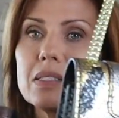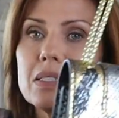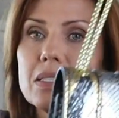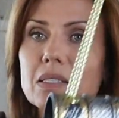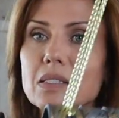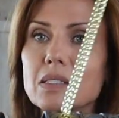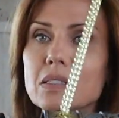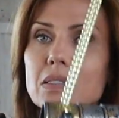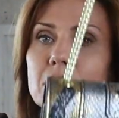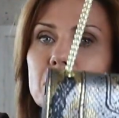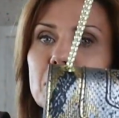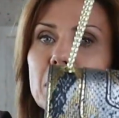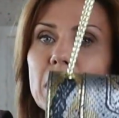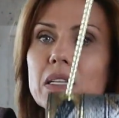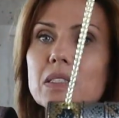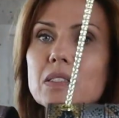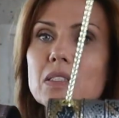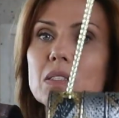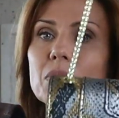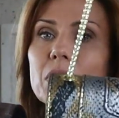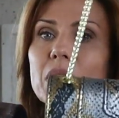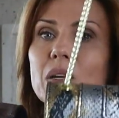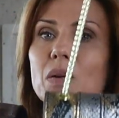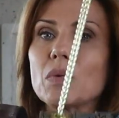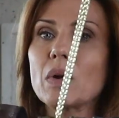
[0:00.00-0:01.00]
this isn't meant
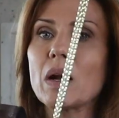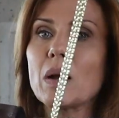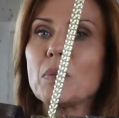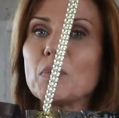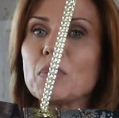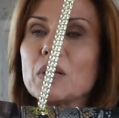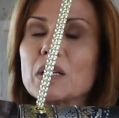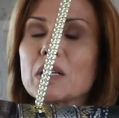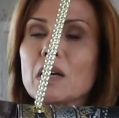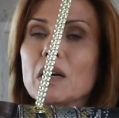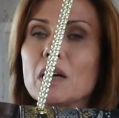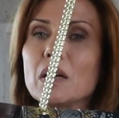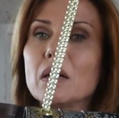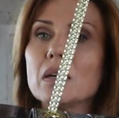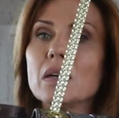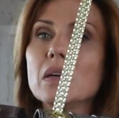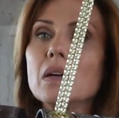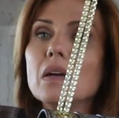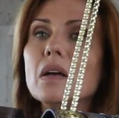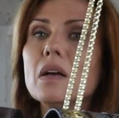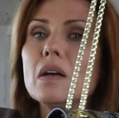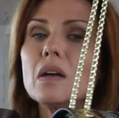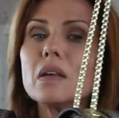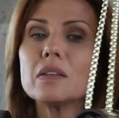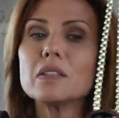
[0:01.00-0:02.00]
to be a replica.
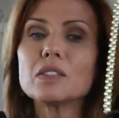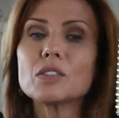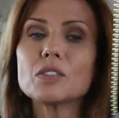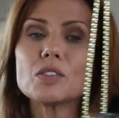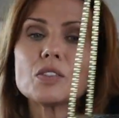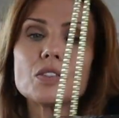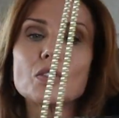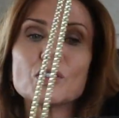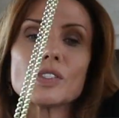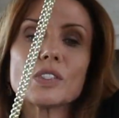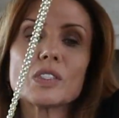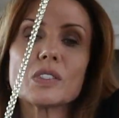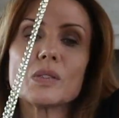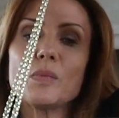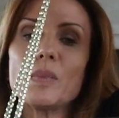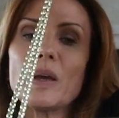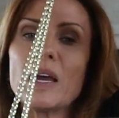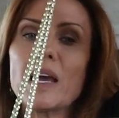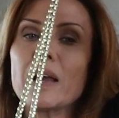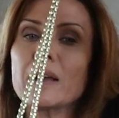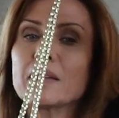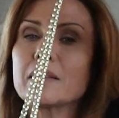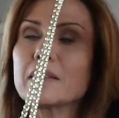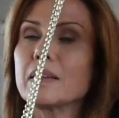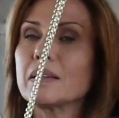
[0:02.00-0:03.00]
This is just a
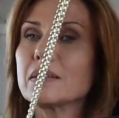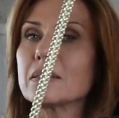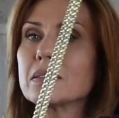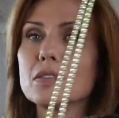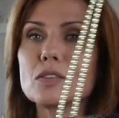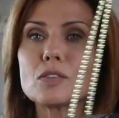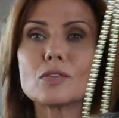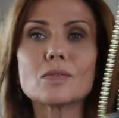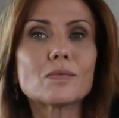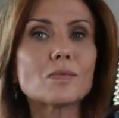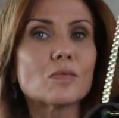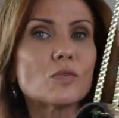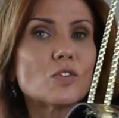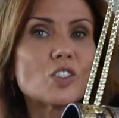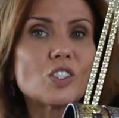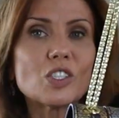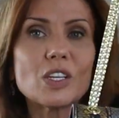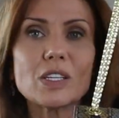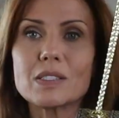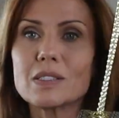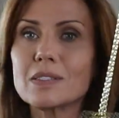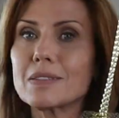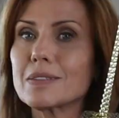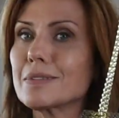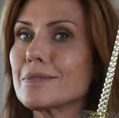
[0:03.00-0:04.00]
bag that is
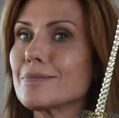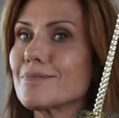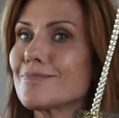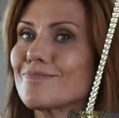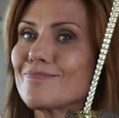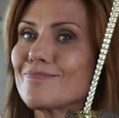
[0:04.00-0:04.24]
just